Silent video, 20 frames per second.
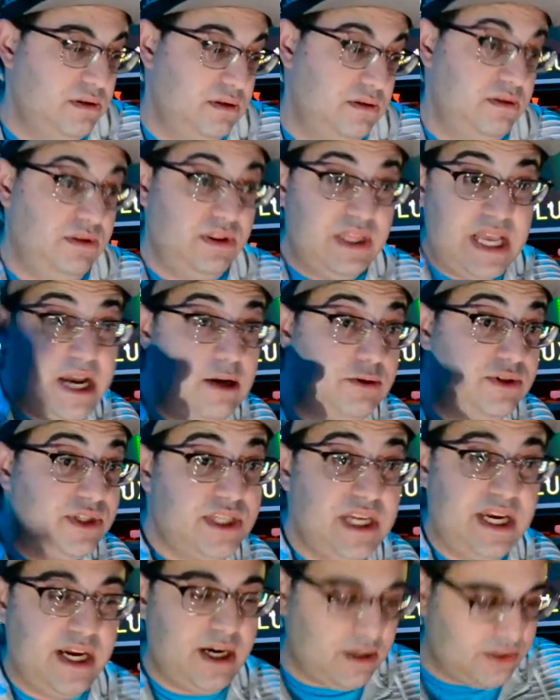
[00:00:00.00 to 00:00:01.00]
loud
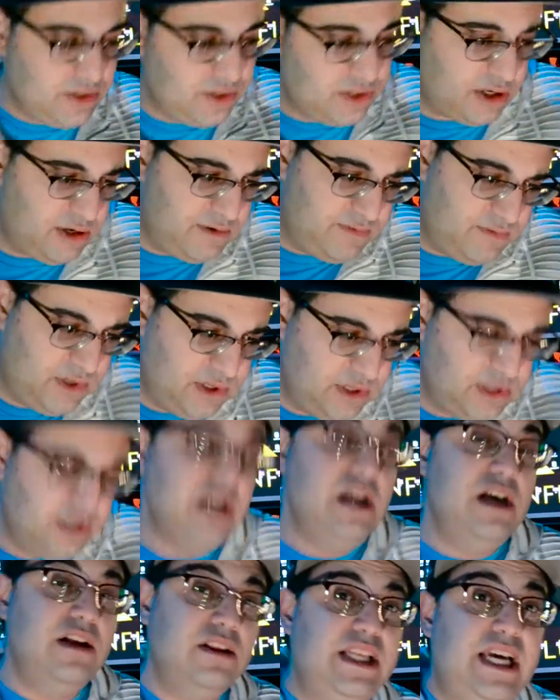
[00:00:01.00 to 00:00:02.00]
snare, soft
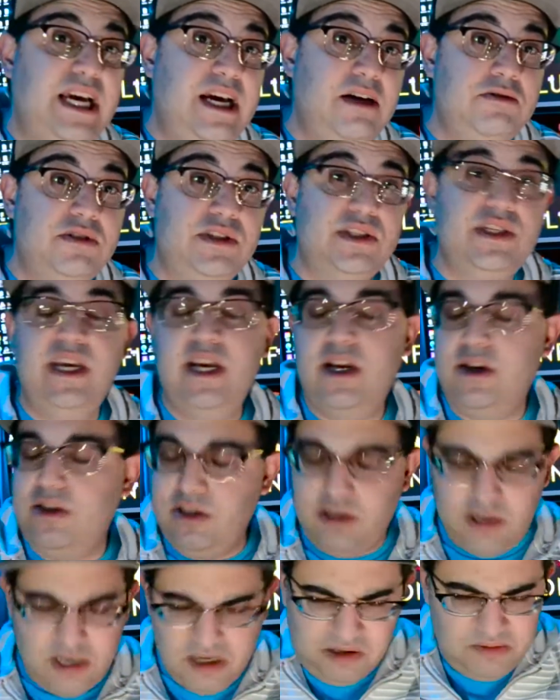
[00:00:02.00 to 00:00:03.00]
kick, loud snare,
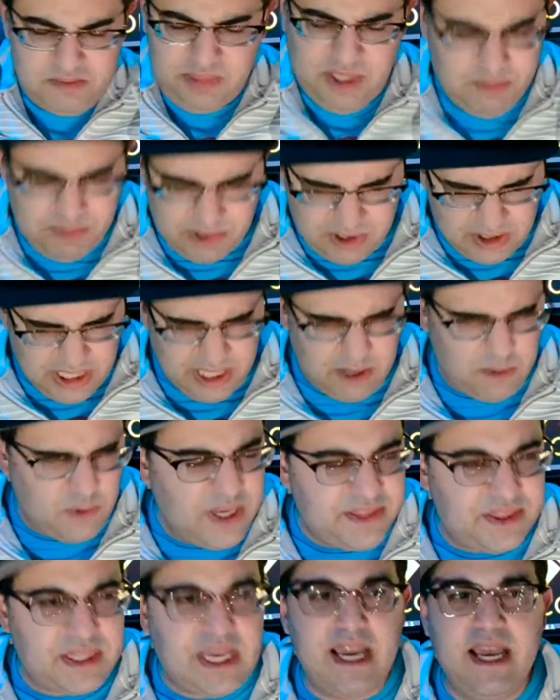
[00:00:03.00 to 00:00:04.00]
and people are like,
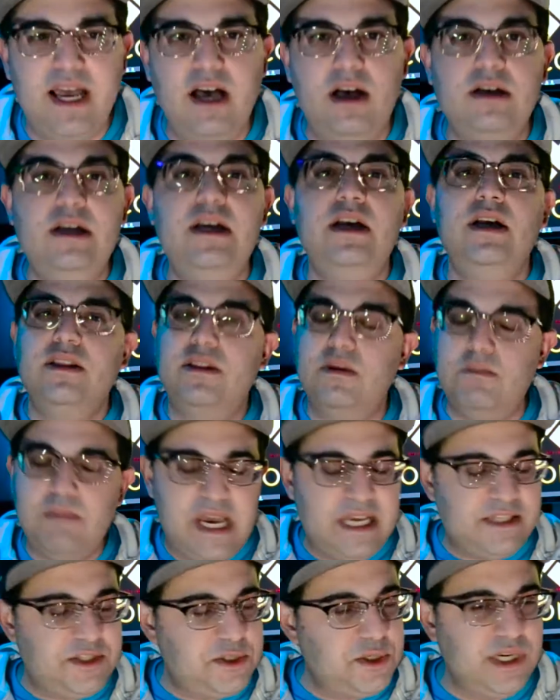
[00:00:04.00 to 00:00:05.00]
what the hell? The
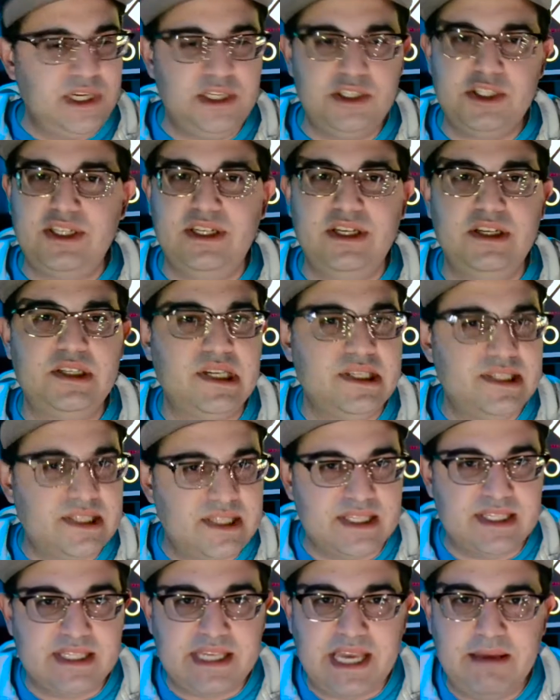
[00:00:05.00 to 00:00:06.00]
mastering engineer does the
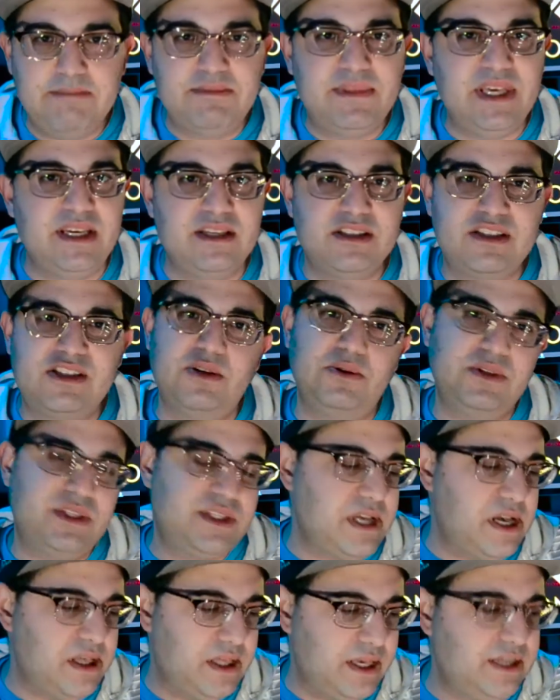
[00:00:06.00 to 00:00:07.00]
same thing. So it's
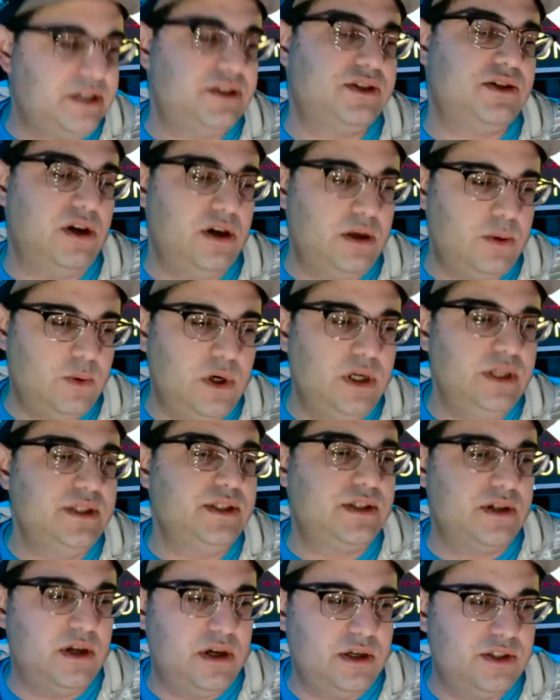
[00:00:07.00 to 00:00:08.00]
not like song 1,
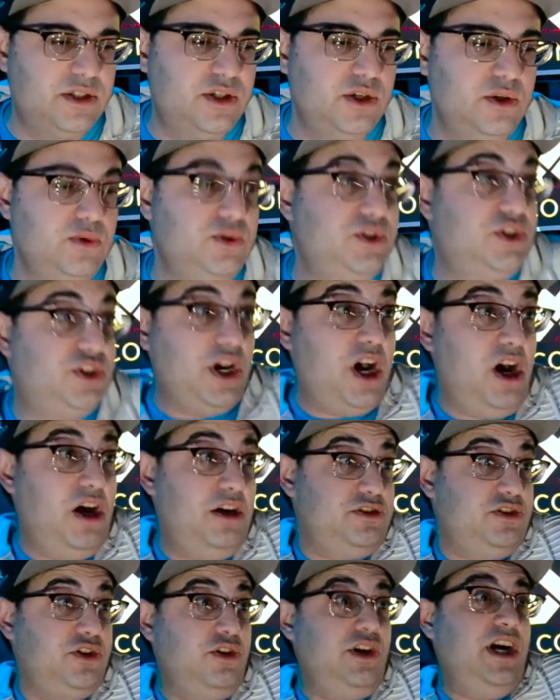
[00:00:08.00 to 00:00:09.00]
song 2,
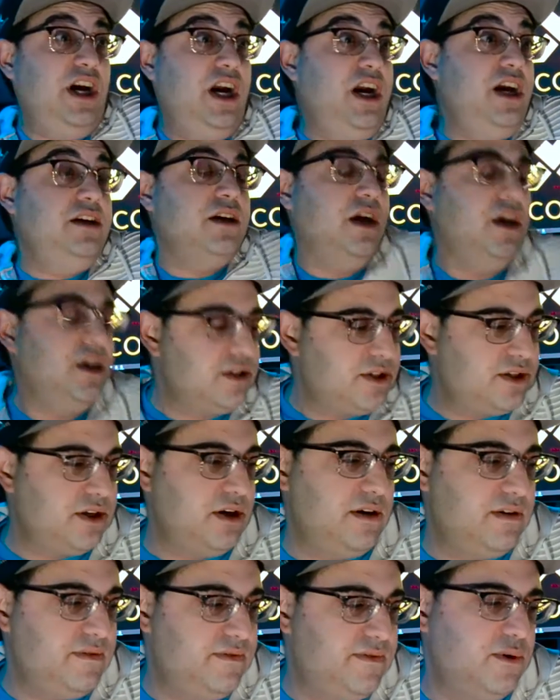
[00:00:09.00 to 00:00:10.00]
song 3,
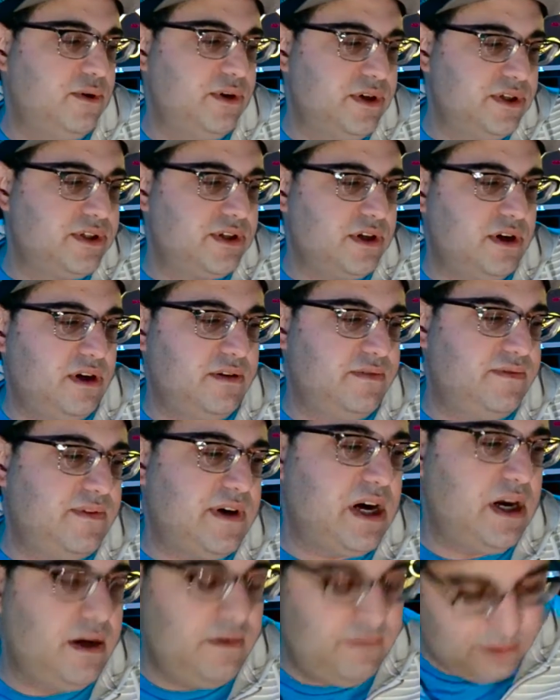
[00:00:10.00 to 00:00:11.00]
song 4, song
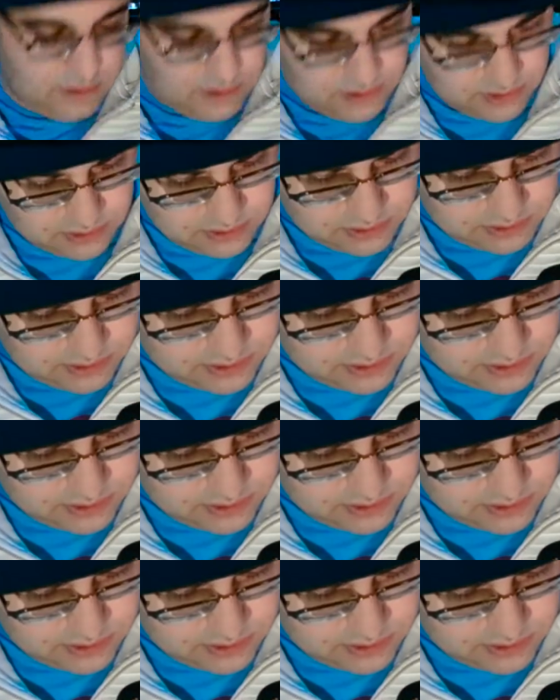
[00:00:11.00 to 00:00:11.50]
5, song